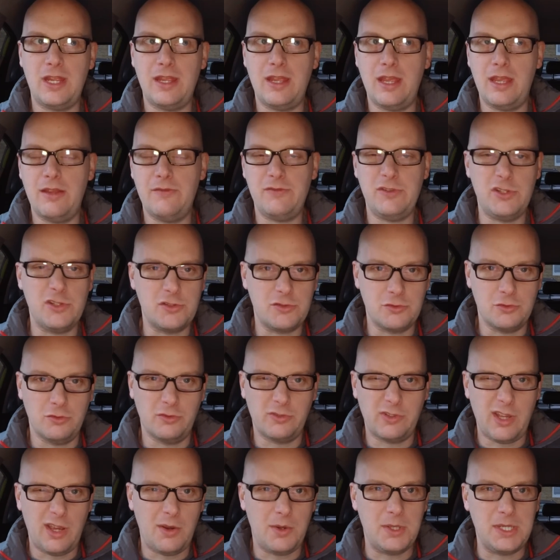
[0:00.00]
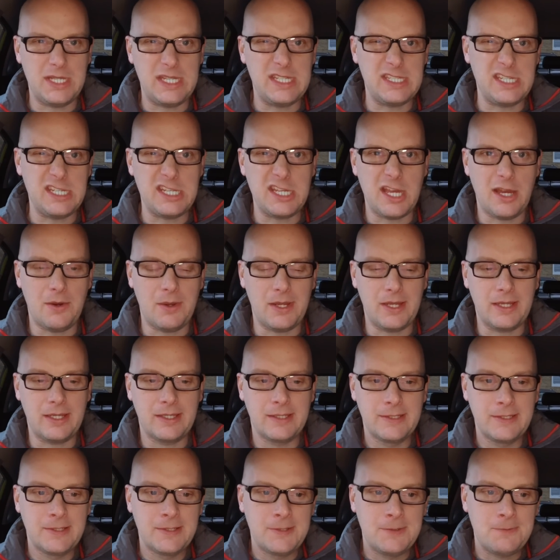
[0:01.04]
if you're sort of going easy going.
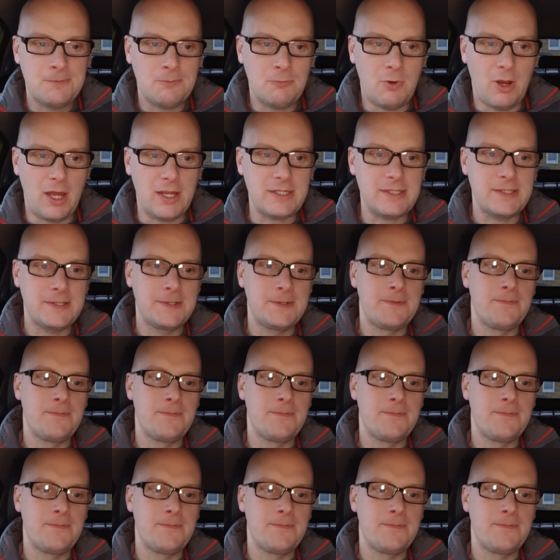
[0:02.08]
Right,